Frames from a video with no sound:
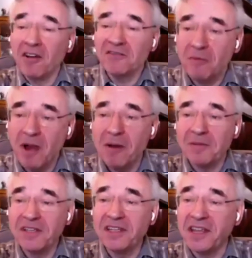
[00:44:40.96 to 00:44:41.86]
across from where
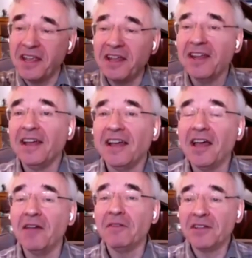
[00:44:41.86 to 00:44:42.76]
I'm sitting
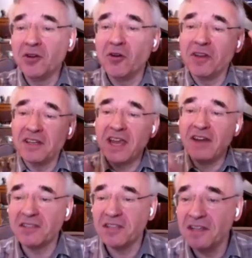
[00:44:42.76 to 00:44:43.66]
a Victorian terrace.